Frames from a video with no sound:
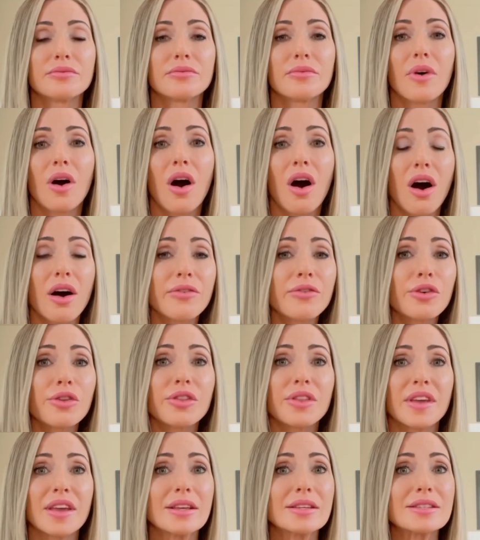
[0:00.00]
awful
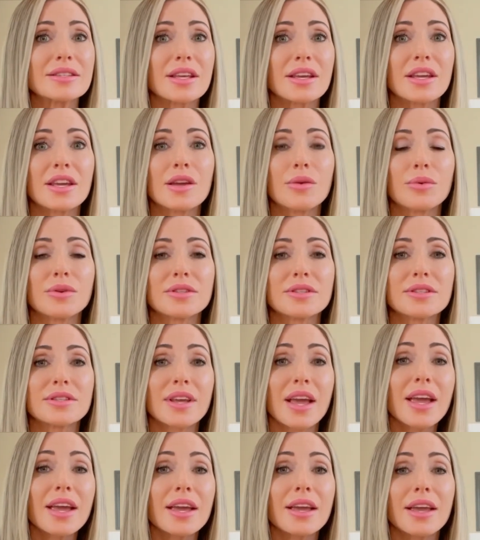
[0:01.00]
things that he was
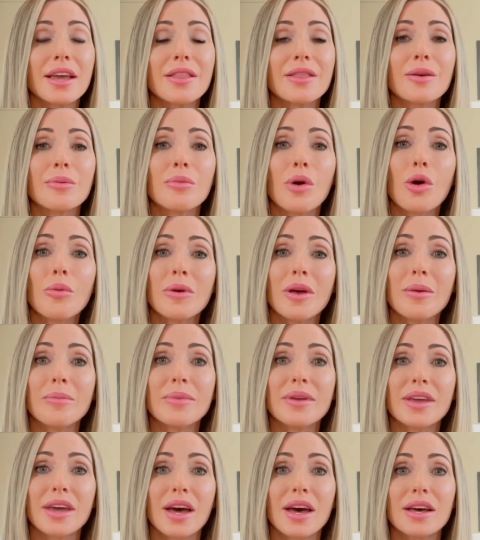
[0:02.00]
saying in the moment,
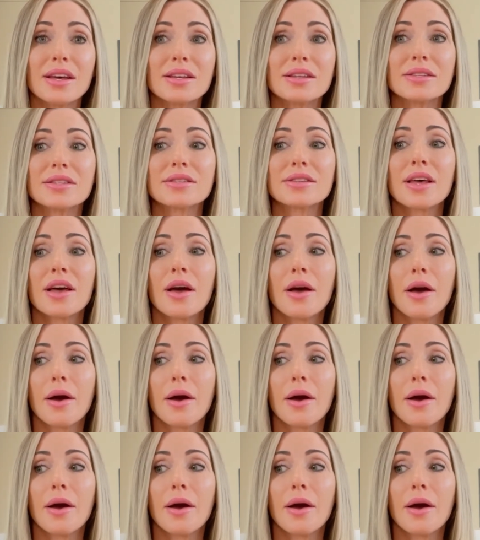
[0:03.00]
because